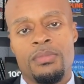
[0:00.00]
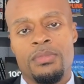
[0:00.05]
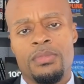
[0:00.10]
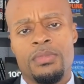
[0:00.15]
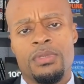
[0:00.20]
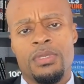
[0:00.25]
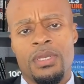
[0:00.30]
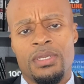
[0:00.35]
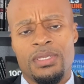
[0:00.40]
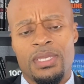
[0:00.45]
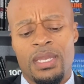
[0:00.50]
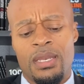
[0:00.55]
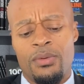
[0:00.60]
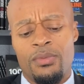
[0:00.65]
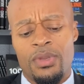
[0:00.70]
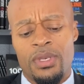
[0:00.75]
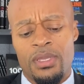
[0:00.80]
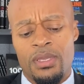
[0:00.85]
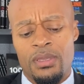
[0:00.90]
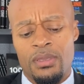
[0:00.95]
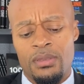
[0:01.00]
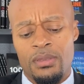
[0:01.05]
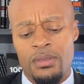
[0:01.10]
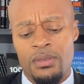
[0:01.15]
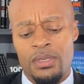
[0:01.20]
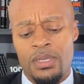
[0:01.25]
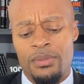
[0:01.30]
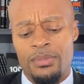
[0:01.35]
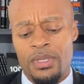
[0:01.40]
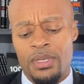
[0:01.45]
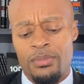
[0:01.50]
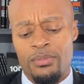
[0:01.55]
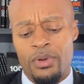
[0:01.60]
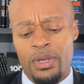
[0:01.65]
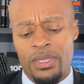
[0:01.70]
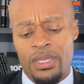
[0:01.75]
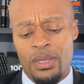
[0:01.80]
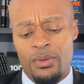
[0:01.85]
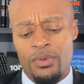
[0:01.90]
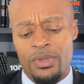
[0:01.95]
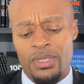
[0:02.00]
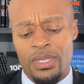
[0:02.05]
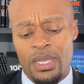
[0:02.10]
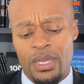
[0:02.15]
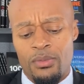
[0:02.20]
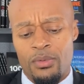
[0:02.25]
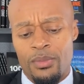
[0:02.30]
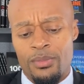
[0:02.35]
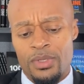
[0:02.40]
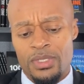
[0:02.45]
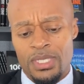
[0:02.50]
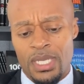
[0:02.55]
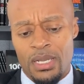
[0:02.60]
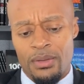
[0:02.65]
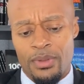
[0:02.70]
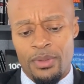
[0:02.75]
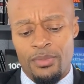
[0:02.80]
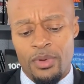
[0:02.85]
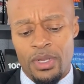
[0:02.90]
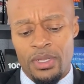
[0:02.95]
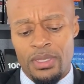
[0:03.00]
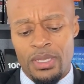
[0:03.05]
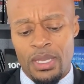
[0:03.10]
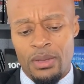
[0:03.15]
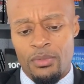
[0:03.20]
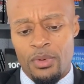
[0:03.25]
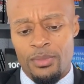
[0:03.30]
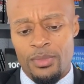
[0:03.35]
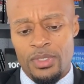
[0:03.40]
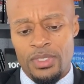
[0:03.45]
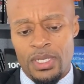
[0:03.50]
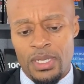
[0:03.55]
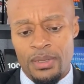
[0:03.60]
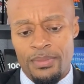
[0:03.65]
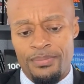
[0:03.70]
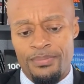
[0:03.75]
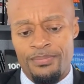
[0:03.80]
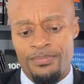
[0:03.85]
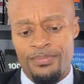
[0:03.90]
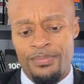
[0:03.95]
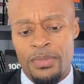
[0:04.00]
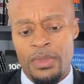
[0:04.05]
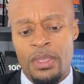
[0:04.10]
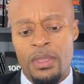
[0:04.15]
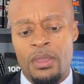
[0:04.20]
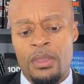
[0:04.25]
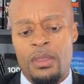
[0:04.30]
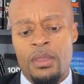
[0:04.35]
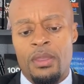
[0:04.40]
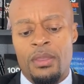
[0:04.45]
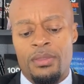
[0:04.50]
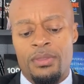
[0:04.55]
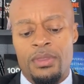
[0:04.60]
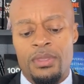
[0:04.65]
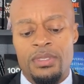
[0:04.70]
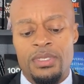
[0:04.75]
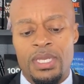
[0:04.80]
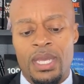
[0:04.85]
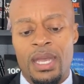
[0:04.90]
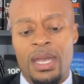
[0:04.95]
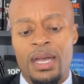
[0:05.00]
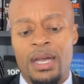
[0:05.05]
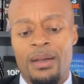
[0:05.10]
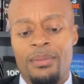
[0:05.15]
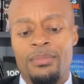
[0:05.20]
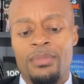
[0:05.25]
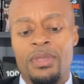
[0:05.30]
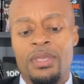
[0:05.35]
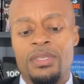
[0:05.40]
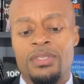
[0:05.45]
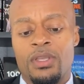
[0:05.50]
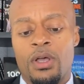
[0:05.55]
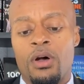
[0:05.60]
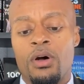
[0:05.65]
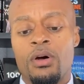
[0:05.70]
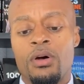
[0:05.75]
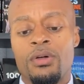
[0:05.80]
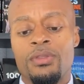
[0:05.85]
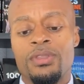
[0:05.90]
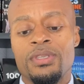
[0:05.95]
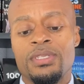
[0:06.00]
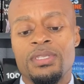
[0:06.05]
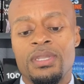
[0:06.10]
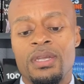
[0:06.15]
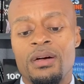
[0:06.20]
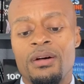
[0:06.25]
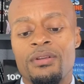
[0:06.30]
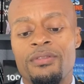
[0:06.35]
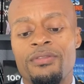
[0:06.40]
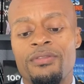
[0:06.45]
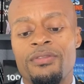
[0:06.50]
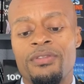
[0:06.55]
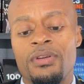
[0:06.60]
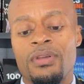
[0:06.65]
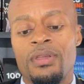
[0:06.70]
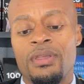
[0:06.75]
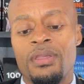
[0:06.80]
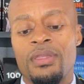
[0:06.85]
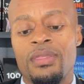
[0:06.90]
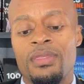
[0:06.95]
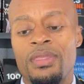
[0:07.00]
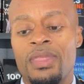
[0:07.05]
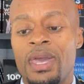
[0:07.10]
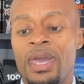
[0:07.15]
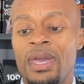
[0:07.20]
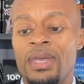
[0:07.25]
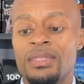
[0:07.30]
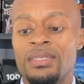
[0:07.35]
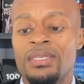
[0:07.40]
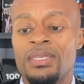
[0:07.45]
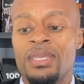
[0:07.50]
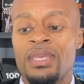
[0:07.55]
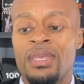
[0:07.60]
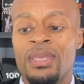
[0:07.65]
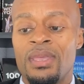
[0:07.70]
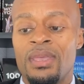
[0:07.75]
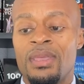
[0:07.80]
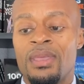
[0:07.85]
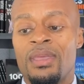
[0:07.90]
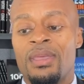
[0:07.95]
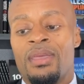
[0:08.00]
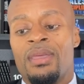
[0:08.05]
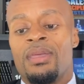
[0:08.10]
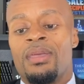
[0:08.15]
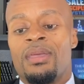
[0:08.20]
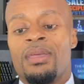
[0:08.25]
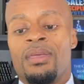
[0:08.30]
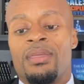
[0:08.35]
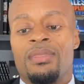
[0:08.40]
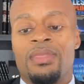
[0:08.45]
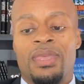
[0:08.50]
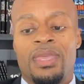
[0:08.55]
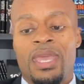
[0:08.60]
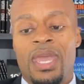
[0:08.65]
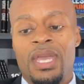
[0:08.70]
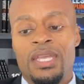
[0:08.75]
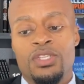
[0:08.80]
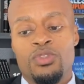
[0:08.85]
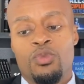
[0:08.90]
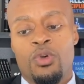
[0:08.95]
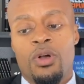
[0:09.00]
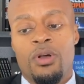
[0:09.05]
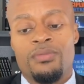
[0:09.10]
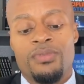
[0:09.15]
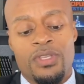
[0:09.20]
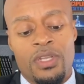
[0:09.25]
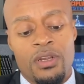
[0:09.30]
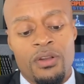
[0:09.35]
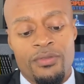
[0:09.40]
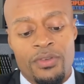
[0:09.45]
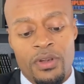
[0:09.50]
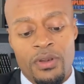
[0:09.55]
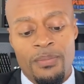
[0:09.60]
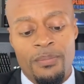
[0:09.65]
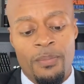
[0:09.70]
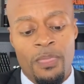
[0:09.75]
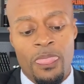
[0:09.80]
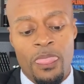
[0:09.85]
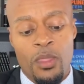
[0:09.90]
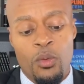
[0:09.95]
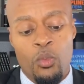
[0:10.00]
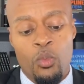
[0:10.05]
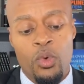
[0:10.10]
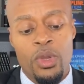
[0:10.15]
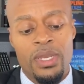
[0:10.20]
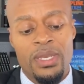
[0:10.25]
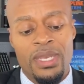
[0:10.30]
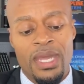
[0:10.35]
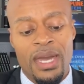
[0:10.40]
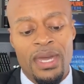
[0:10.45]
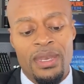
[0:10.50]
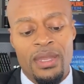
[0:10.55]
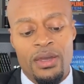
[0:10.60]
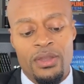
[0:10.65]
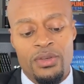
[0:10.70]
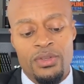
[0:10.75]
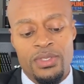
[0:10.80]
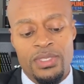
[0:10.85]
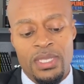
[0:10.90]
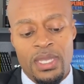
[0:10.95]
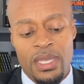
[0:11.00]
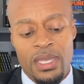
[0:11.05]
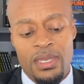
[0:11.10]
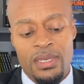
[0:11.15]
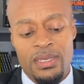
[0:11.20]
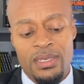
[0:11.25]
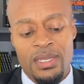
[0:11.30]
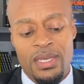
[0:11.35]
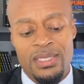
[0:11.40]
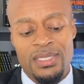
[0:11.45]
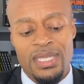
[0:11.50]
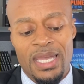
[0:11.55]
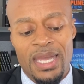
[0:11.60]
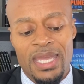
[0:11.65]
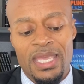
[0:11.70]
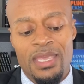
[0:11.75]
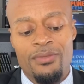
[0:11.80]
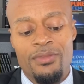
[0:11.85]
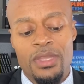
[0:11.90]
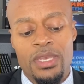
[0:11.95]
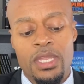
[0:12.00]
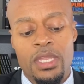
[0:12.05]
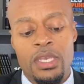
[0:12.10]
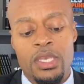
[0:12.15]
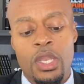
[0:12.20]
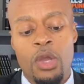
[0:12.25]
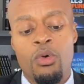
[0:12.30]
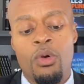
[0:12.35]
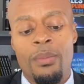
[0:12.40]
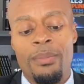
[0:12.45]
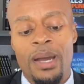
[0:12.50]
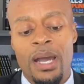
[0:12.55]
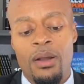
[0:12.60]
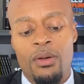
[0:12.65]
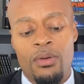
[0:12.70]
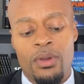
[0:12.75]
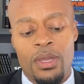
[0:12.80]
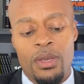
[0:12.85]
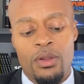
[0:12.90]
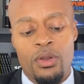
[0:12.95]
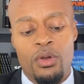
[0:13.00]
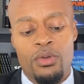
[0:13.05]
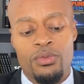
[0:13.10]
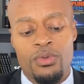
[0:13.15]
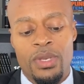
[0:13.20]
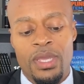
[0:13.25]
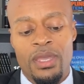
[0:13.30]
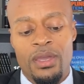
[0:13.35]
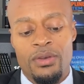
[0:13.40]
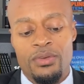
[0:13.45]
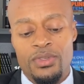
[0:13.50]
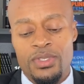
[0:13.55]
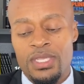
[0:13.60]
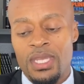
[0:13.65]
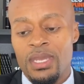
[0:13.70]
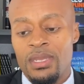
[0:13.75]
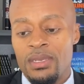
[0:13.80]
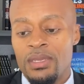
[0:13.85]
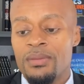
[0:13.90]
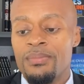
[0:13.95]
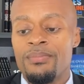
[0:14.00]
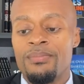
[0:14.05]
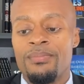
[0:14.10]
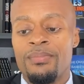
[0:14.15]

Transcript: Should I say that one again? You need me to break that one down one more time? Let me break it down one more time. The job is all the stuff that the casual observer would not understand, does not even know about, let alone do they understand it.